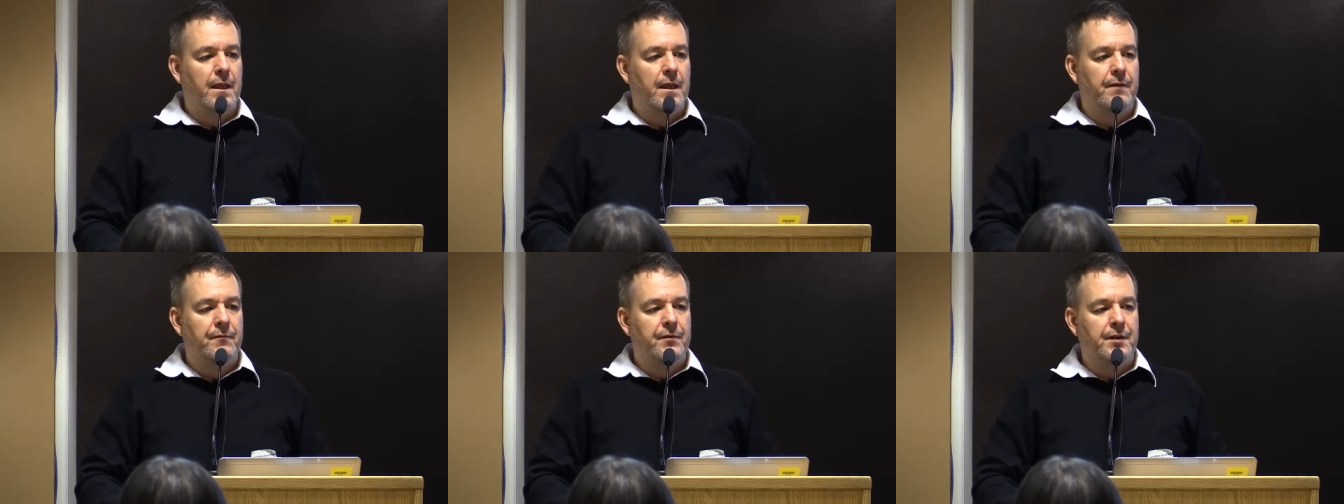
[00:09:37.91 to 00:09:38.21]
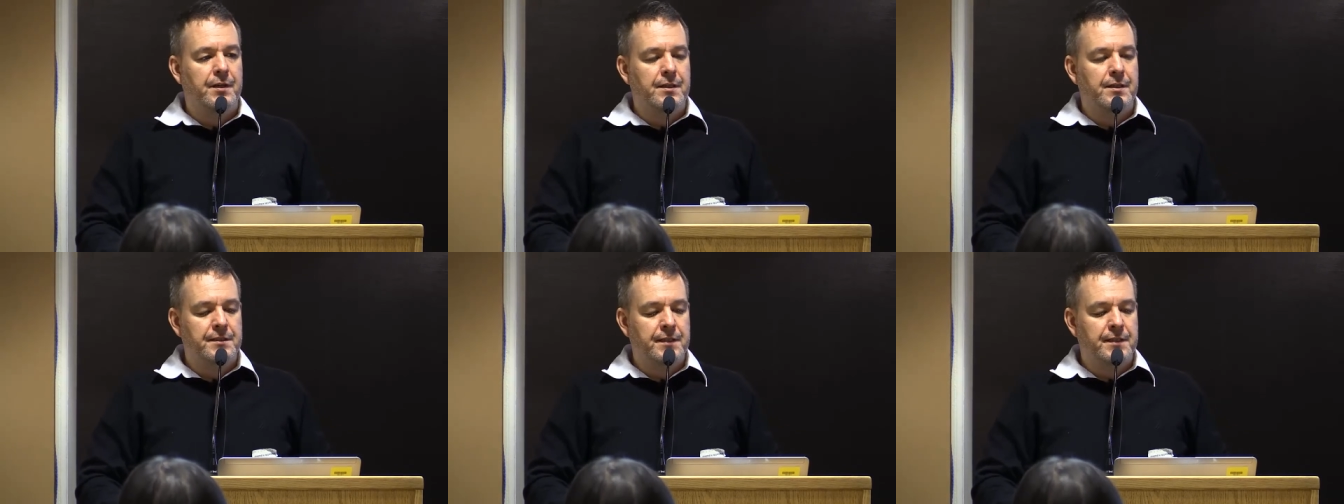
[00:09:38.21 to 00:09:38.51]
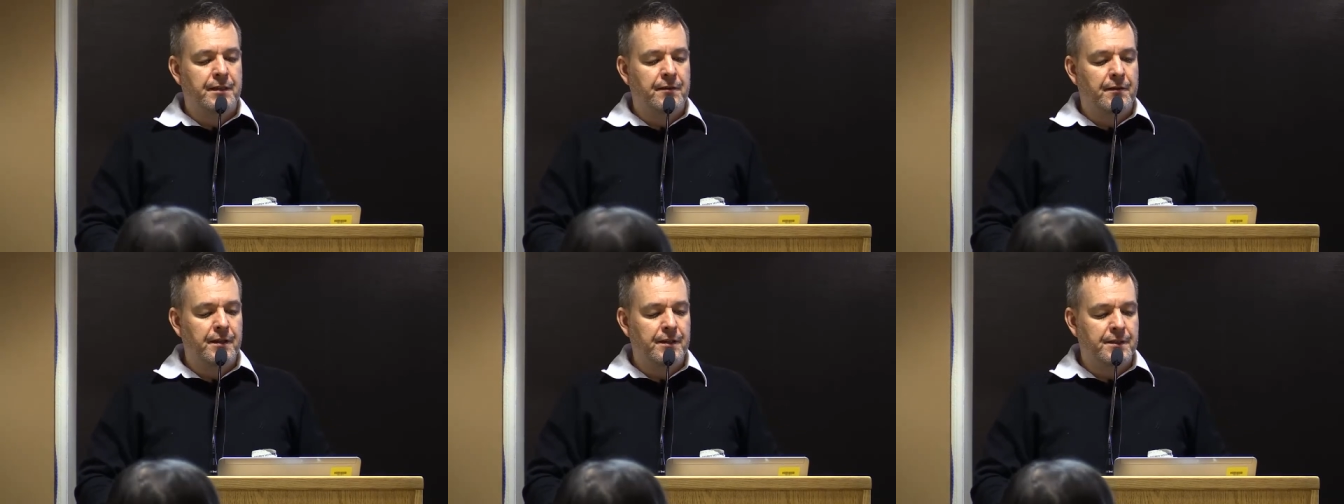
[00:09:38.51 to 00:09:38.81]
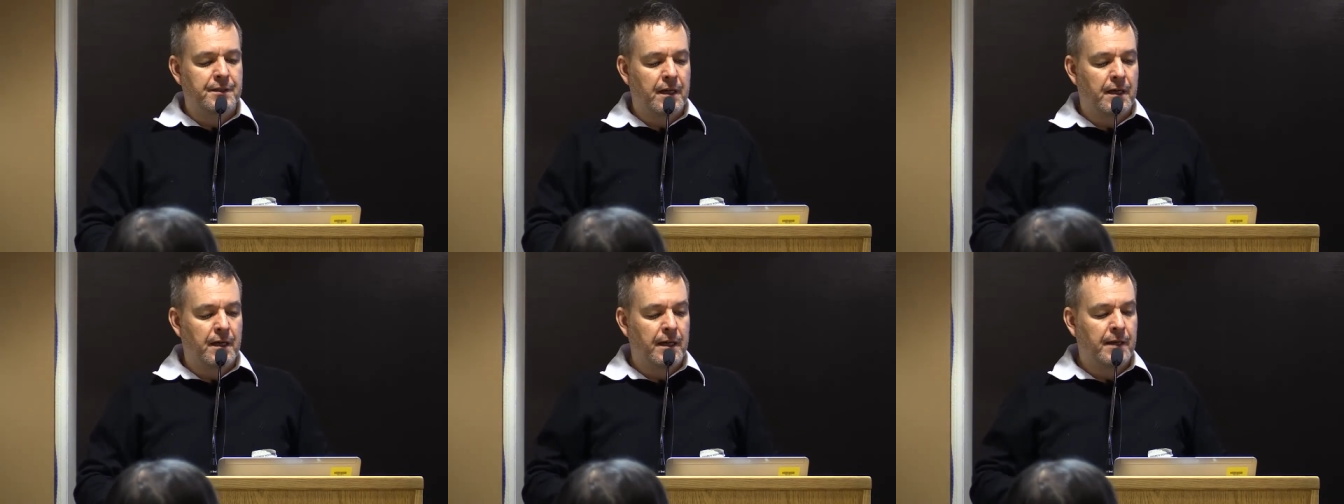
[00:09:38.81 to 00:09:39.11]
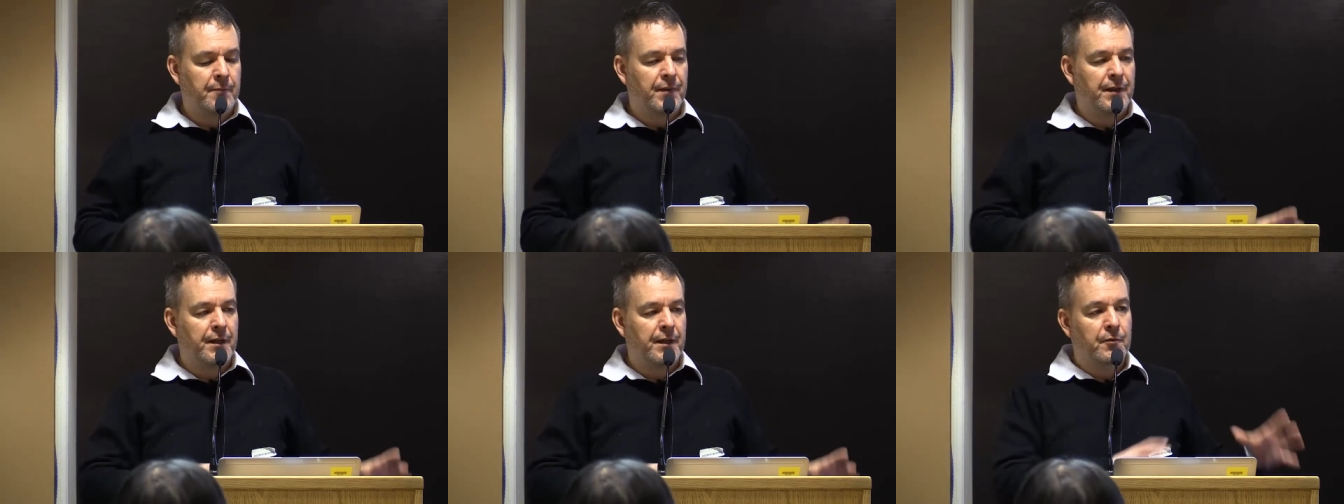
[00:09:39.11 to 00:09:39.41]
if you consider the
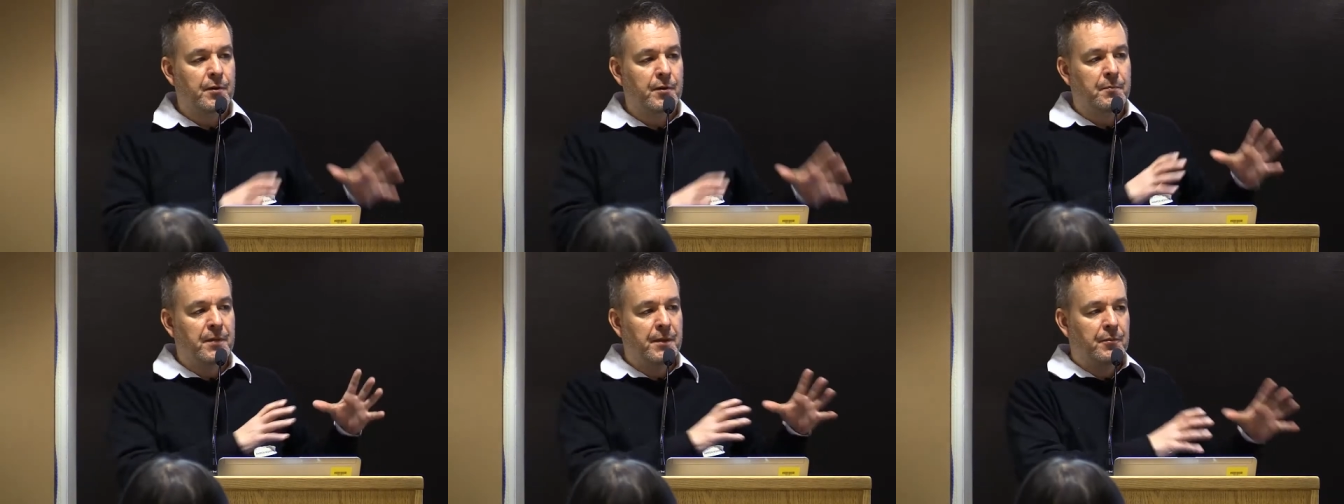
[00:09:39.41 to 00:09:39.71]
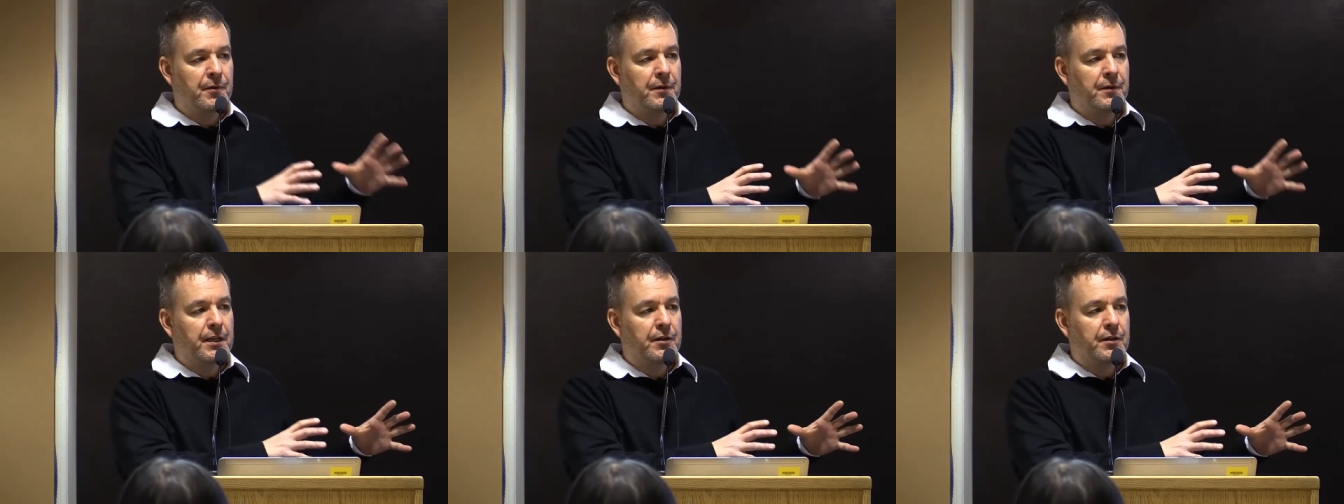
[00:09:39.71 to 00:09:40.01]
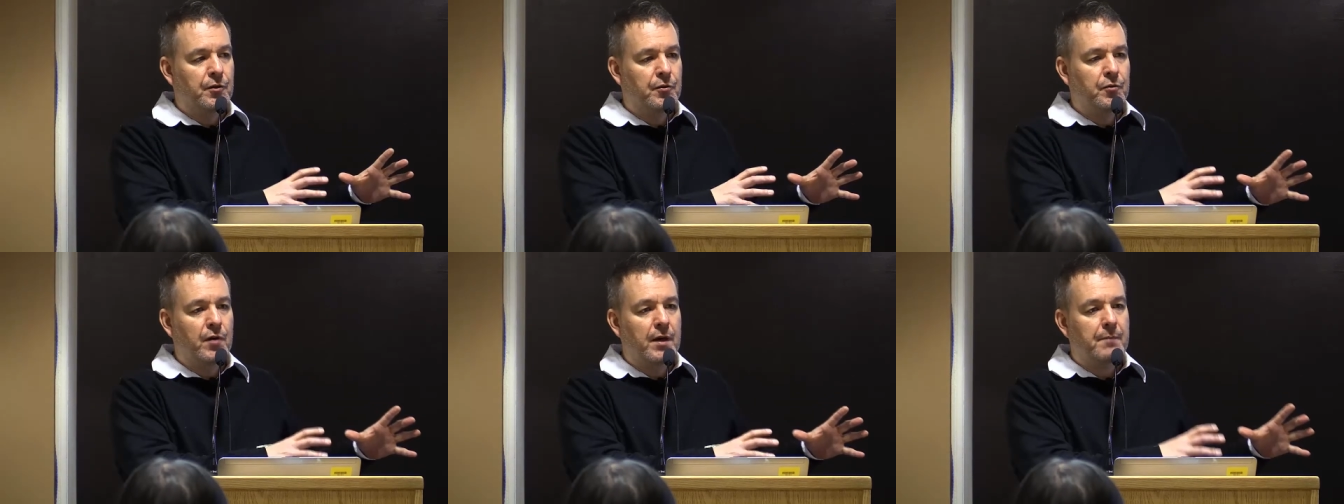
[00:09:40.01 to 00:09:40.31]
time, there were people that grew